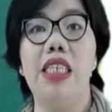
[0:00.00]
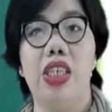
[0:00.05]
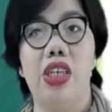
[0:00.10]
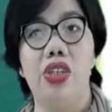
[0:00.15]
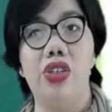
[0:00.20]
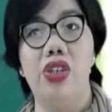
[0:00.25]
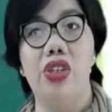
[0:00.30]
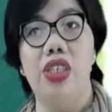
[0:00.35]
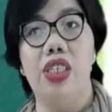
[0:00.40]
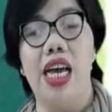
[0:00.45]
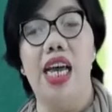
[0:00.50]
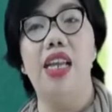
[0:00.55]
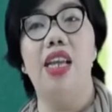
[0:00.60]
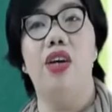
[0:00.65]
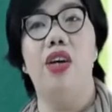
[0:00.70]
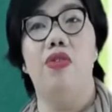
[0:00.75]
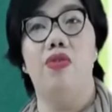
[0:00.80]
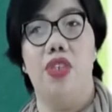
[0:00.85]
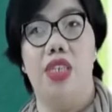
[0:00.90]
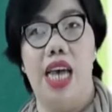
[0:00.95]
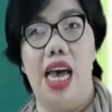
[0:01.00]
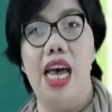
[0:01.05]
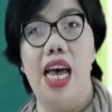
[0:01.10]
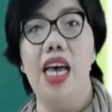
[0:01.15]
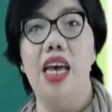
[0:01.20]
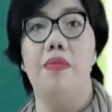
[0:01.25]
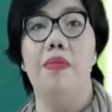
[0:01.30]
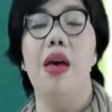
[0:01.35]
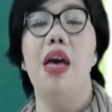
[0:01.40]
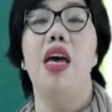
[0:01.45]
understanding of
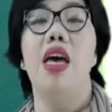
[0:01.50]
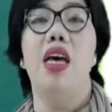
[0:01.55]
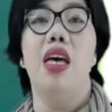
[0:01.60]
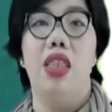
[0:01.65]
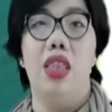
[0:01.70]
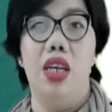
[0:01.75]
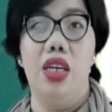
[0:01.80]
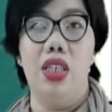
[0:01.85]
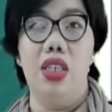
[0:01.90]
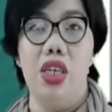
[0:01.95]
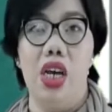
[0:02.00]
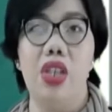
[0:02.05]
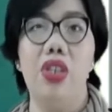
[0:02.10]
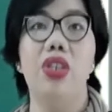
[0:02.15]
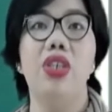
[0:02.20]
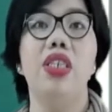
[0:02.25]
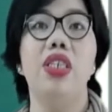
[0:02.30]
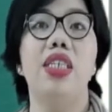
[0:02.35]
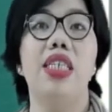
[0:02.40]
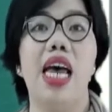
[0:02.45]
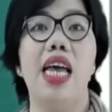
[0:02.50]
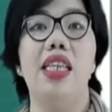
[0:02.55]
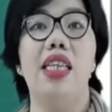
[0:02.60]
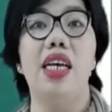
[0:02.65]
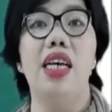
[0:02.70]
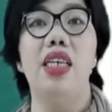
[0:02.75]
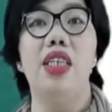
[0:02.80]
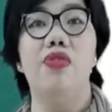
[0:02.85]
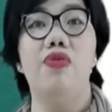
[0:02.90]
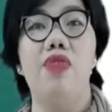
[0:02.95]
time. These
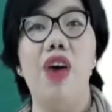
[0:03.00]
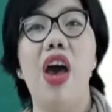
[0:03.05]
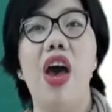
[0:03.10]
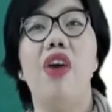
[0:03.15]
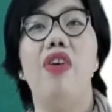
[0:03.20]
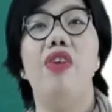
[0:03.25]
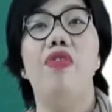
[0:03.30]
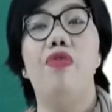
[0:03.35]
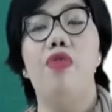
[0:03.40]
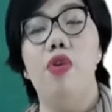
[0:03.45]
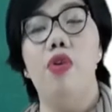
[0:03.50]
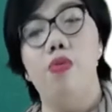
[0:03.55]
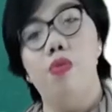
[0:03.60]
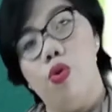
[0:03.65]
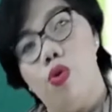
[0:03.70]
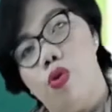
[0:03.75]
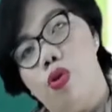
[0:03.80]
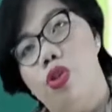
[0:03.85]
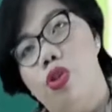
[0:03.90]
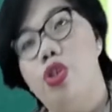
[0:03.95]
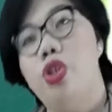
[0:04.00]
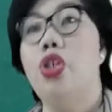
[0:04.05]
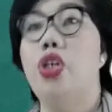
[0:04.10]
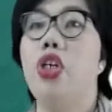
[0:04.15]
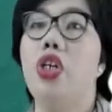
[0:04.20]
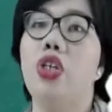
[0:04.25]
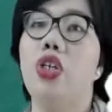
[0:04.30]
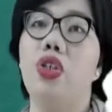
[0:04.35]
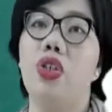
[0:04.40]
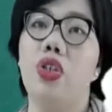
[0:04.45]
understandings vary from culture to